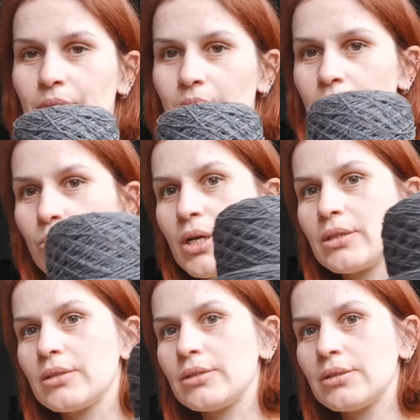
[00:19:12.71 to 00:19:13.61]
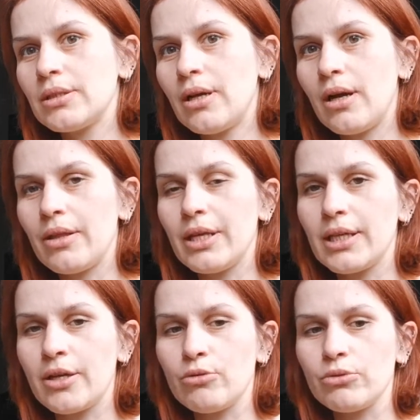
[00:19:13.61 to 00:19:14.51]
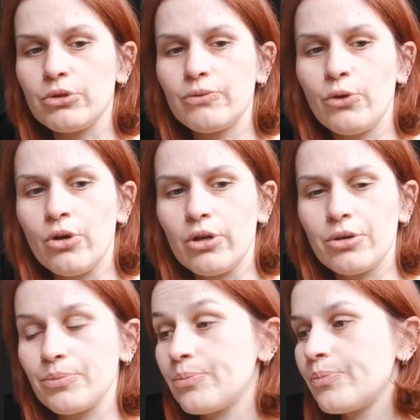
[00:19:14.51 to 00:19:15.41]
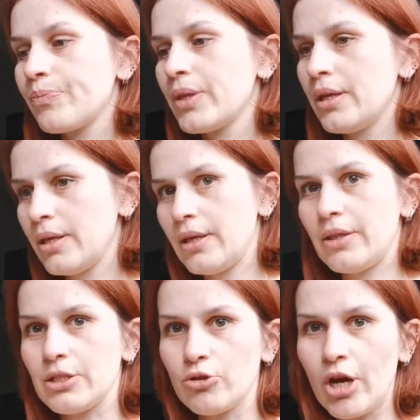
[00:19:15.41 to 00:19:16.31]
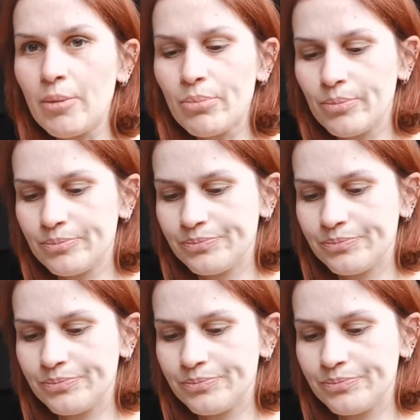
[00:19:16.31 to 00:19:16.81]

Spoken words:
the one that I used for the stripe.